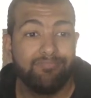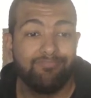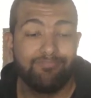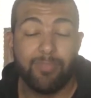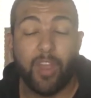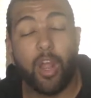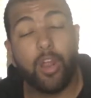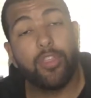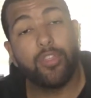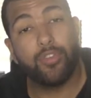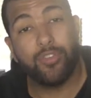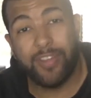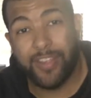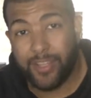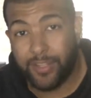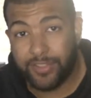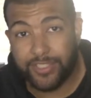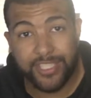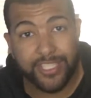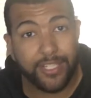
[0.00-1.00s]
are the
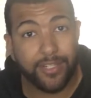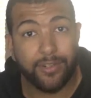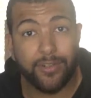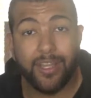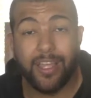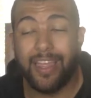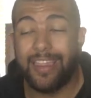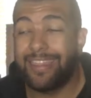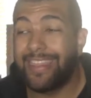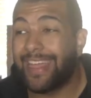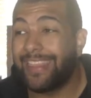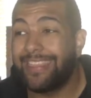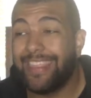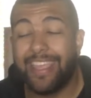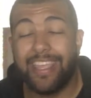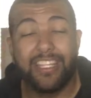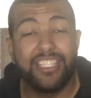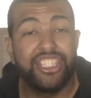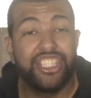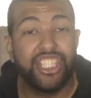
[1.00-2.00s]
real deal, that they
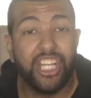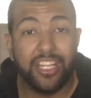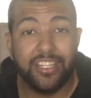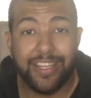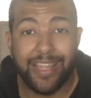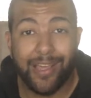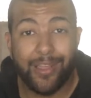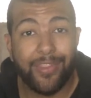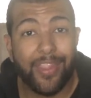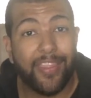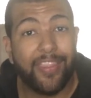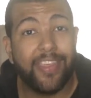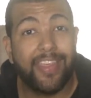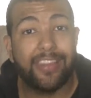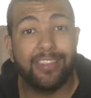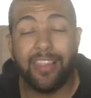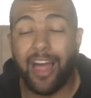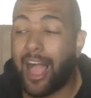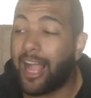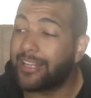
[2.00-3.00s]
can shut down, that they
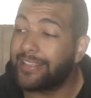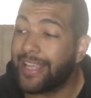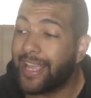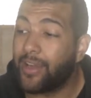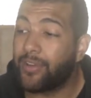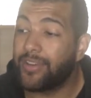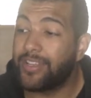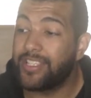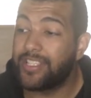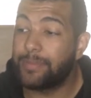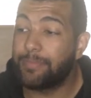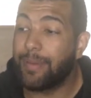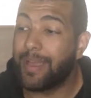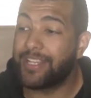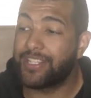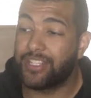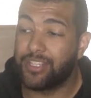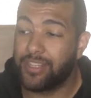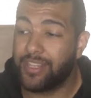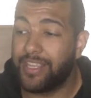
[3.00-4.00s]
can lock down,
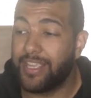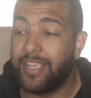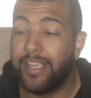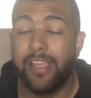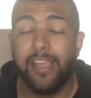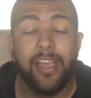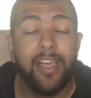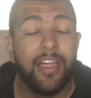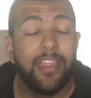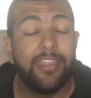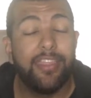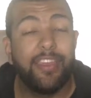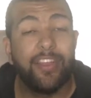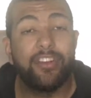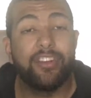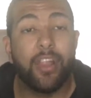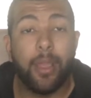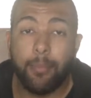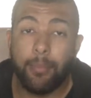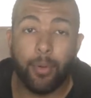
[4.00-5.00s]
especially their
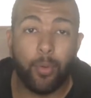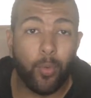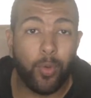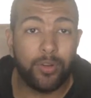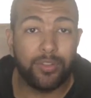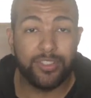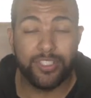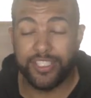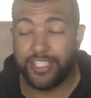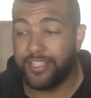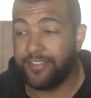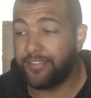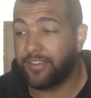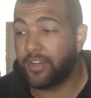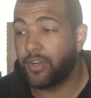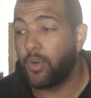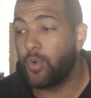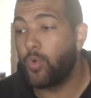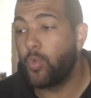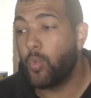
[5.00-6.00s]
number one
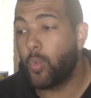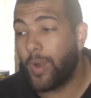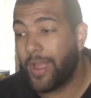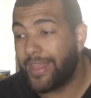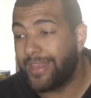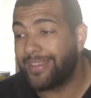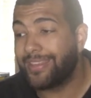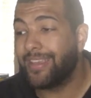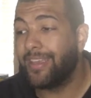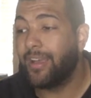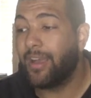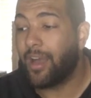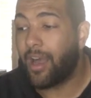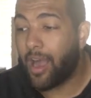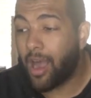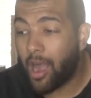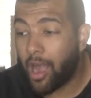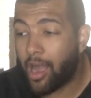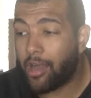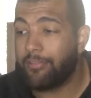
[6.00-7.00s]
receiver who went
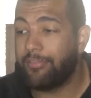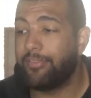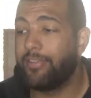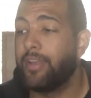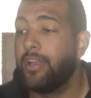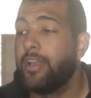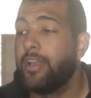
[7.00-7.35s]
off.